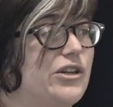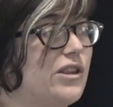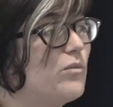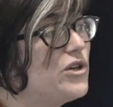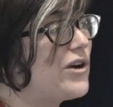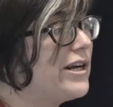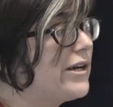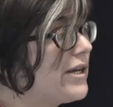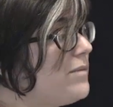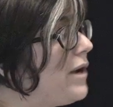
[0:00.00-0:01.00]
And then we try to
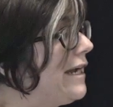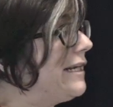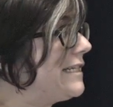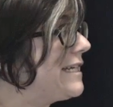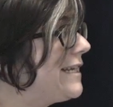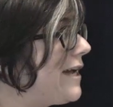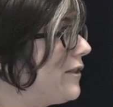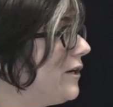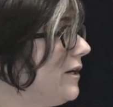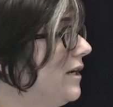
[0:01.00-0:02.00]
combine it
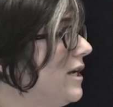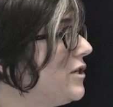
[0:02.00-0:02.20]
together